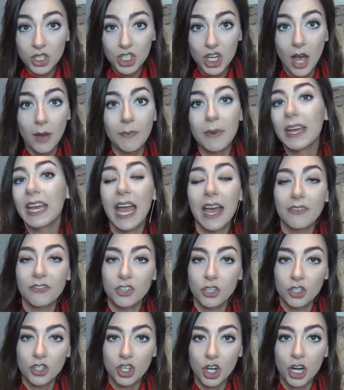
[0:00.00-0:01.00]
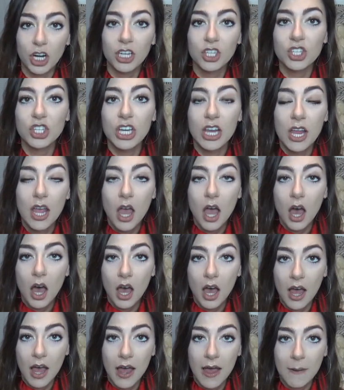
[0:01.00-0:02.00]
shopping after church
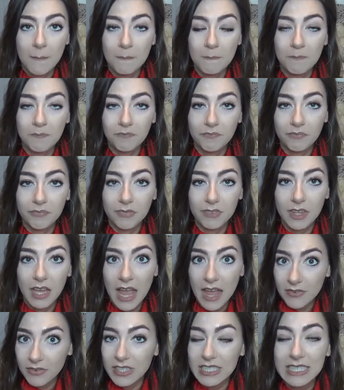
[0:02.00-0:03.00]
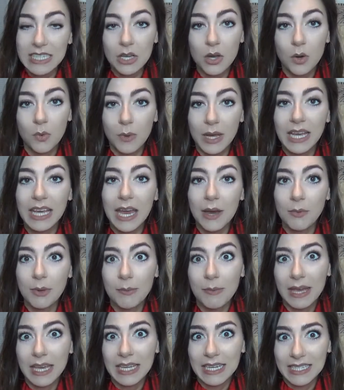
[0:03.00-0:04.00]
every single week, and we
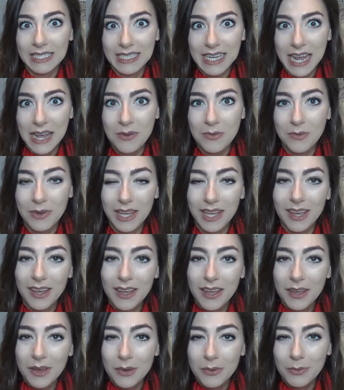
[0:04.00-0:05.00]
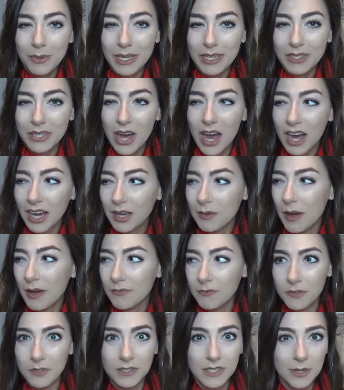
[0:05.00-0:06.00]
make it a date. We talk
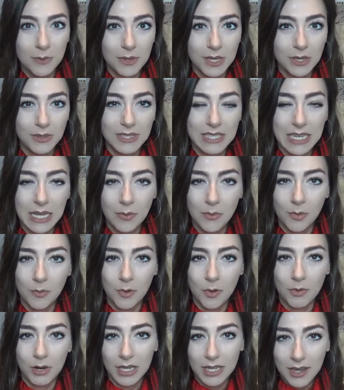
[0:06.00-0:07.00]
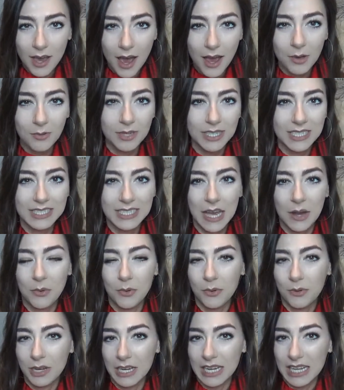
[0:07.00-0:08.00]
about foods that we used to eat when we were young. We decide what
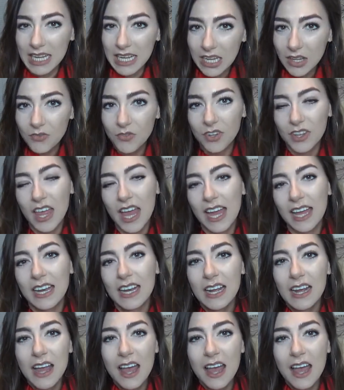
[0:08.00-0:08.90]
we're going to eat for that